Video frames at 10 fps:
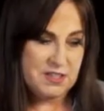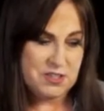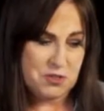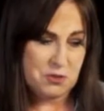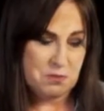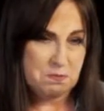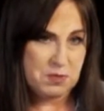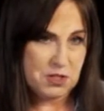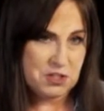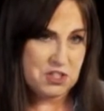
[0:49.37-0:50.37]
So,
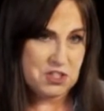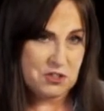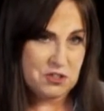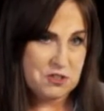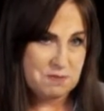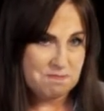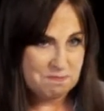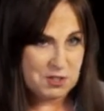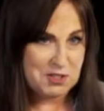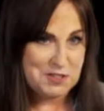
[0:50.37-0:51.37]
Burgundy sauce,
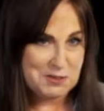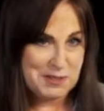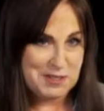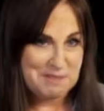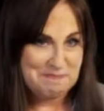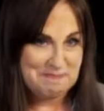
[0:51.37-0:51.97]
Burgundy wine.